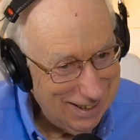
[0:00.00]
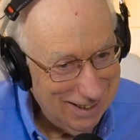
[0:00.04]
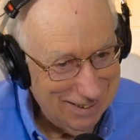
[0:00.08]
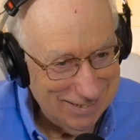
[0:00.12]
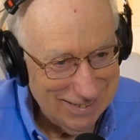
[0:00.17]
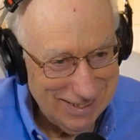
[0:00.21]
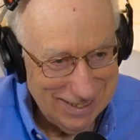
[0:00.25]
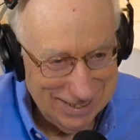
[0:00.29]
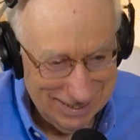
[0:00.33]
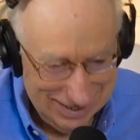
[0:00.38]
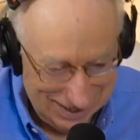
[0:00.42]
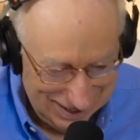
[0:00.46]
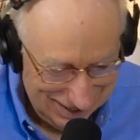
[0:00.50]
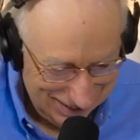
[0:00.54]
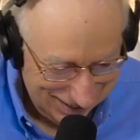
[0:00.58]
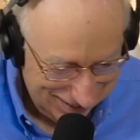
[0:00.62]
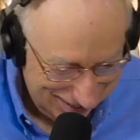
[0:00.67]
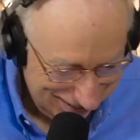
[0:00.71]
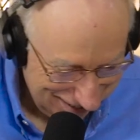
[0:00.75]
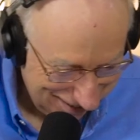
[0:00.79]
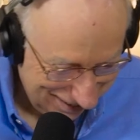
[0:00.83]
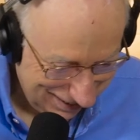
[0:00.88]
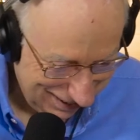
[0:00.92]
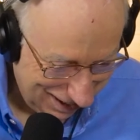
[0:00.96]

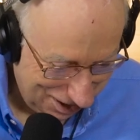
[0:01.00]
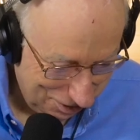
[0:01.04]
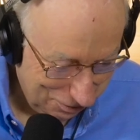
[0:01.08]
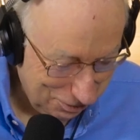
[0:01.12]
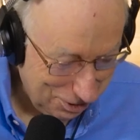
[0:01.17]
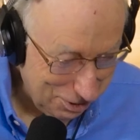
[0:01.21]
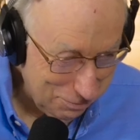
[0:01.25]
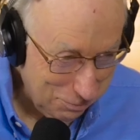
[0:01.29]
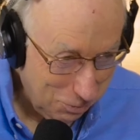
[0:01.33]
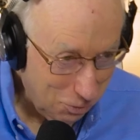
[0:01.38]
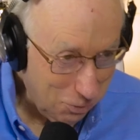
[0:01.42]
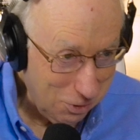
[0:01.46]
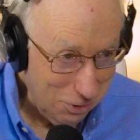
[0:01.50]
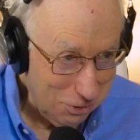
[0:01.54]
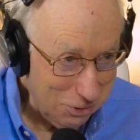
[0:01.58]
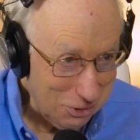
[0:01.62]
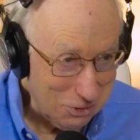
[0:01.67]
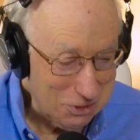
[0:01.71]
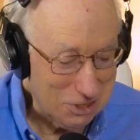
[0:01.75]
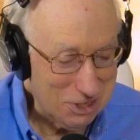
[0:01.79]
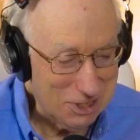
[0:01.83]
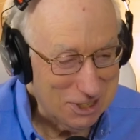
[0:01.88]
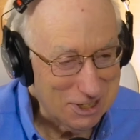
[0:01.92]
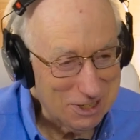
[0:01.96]
I want more of
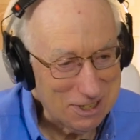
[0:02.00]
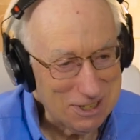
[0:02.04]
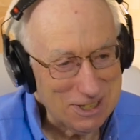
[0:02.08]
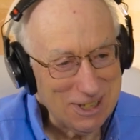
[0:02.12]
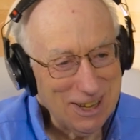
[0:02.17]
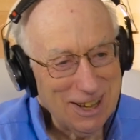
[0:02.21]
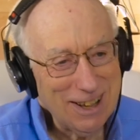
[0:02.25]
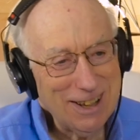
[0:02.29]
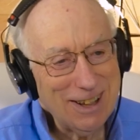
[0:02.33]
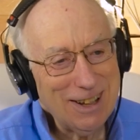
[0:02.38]
those deals.